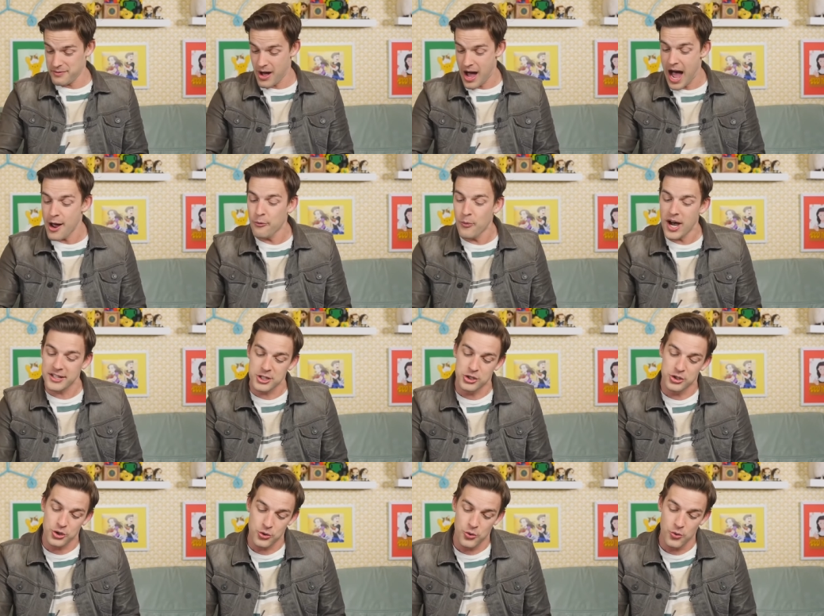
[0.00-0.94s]
I want to
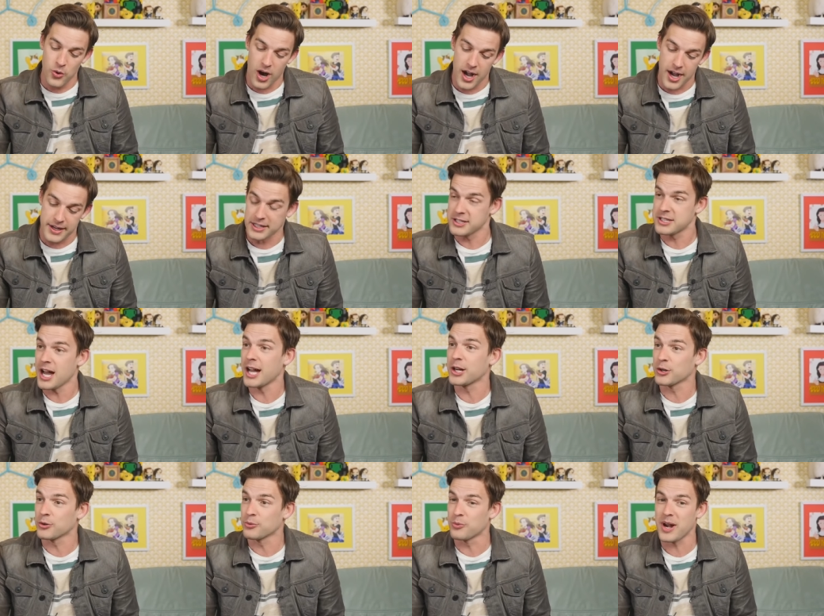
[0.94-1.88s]
do an
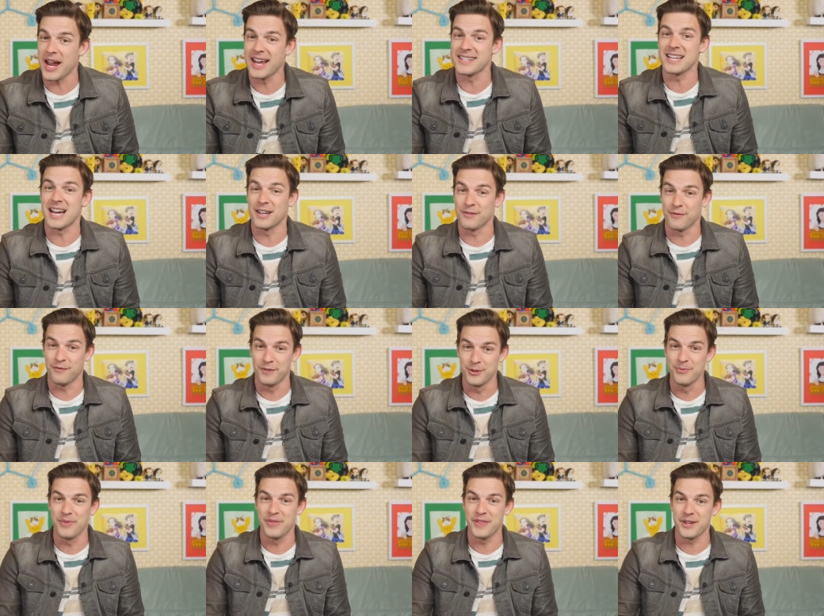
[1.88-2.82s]
entire rant on
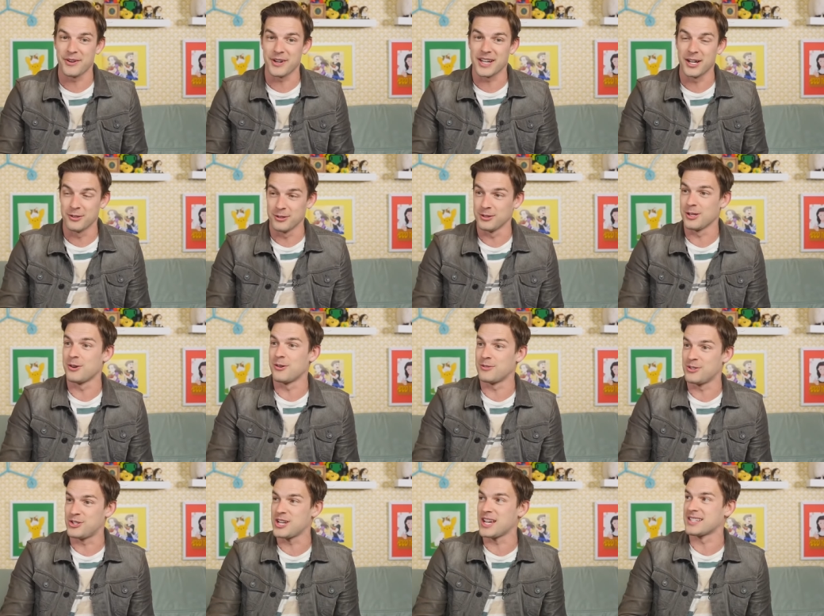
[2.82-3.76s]
film theory
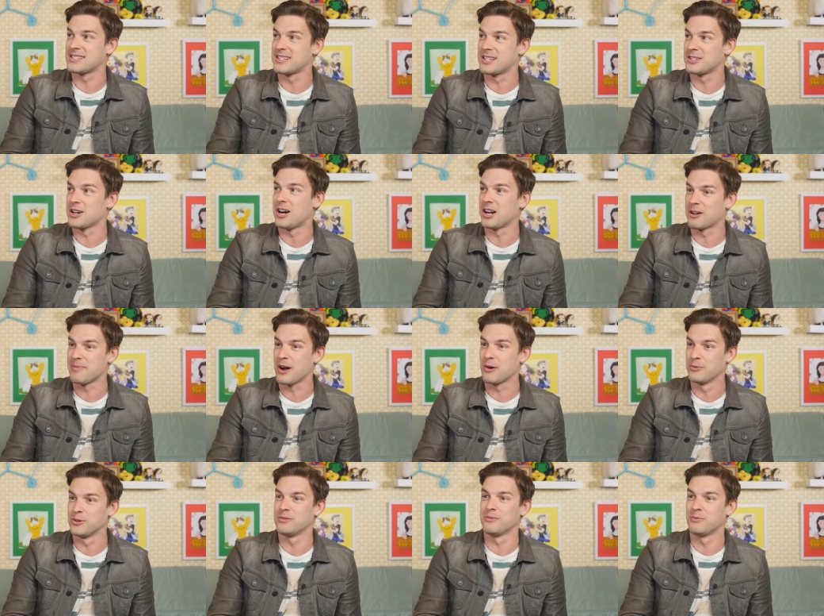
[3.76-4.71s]
alone just to talk mm.
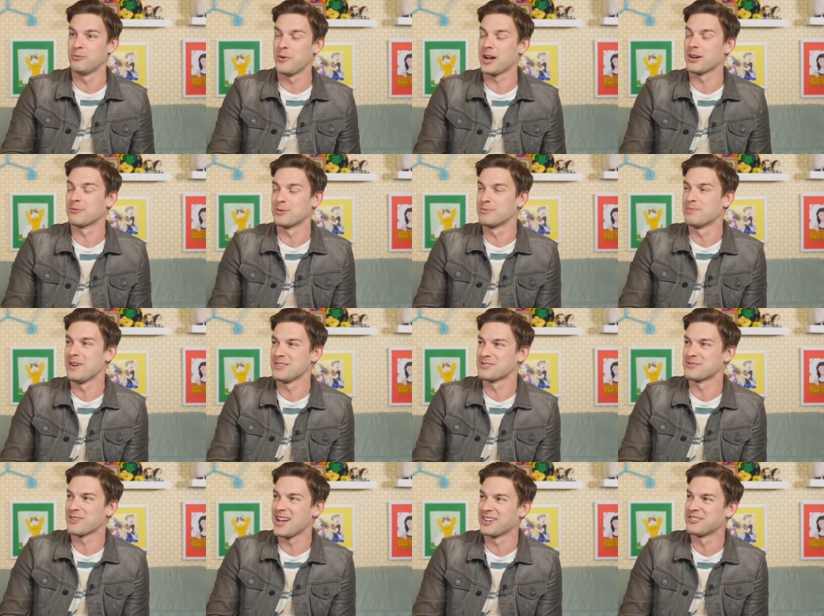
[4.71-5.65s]
about Ru- mm. where
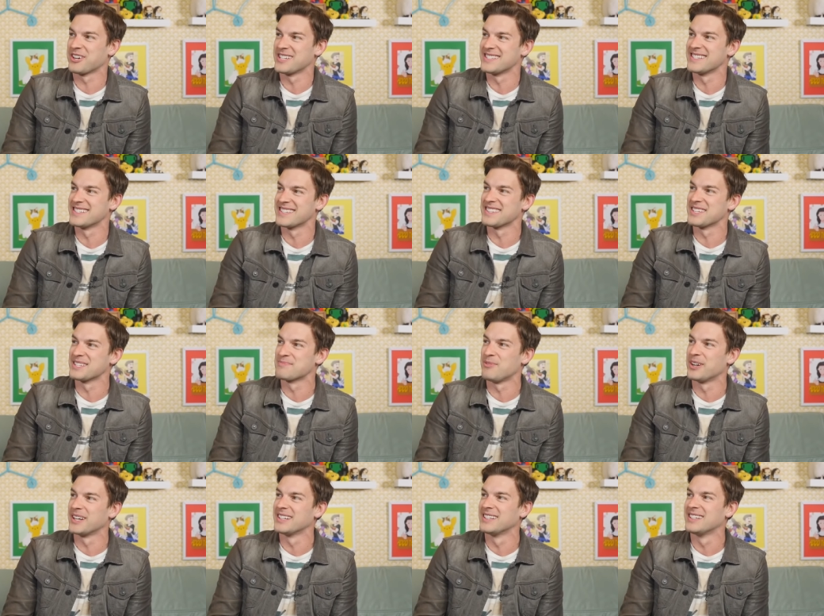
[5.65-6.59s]
RuPaul's Drag Race is at this
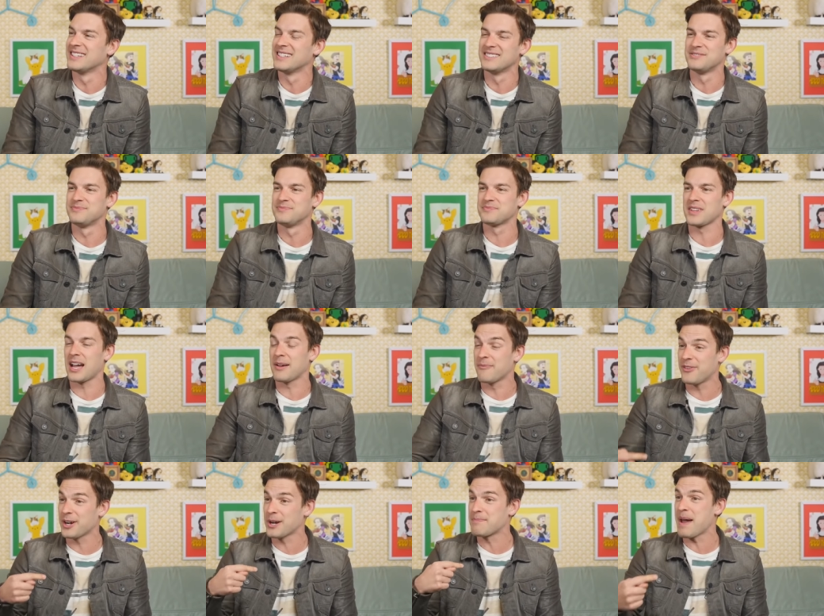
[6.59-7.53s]
Interesting. point. Interesting. Okay.
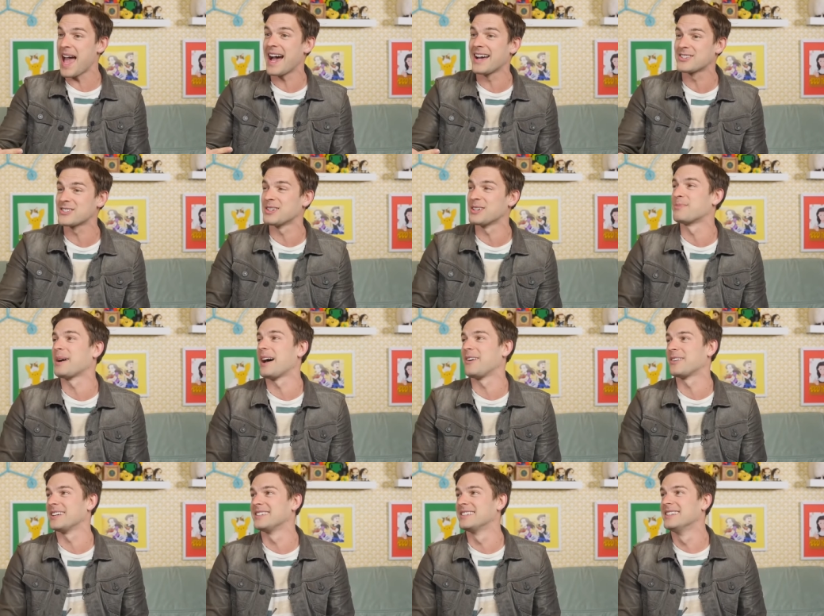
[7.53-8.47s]
I'm very passionate
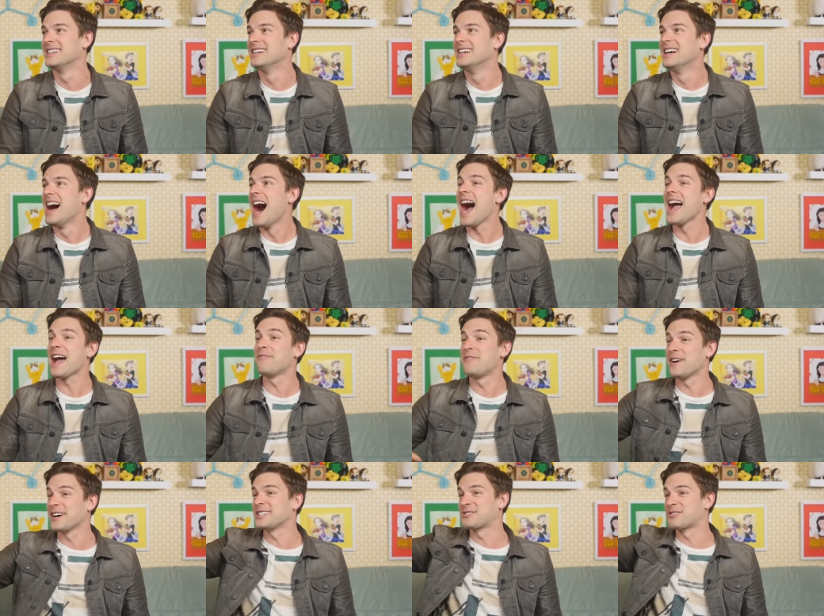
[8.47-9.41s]
about it. But I have
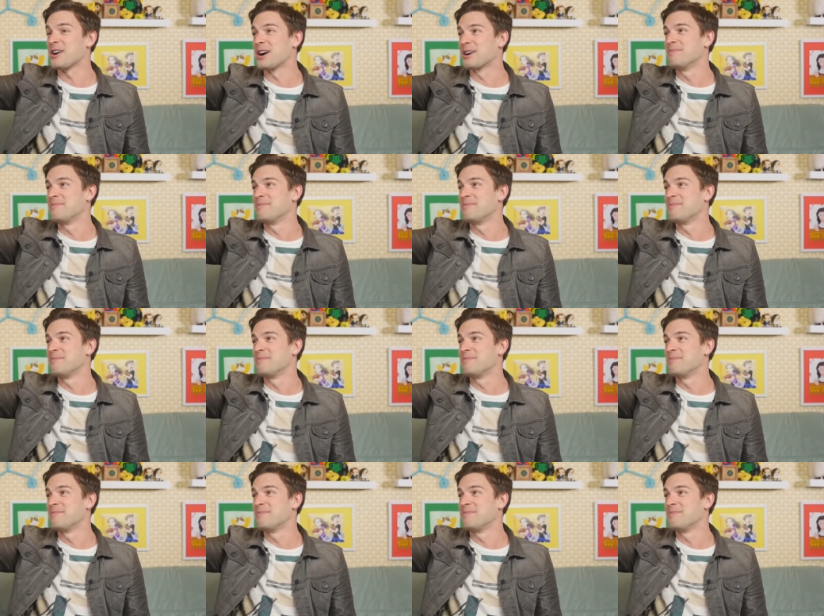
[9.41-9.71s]
very strong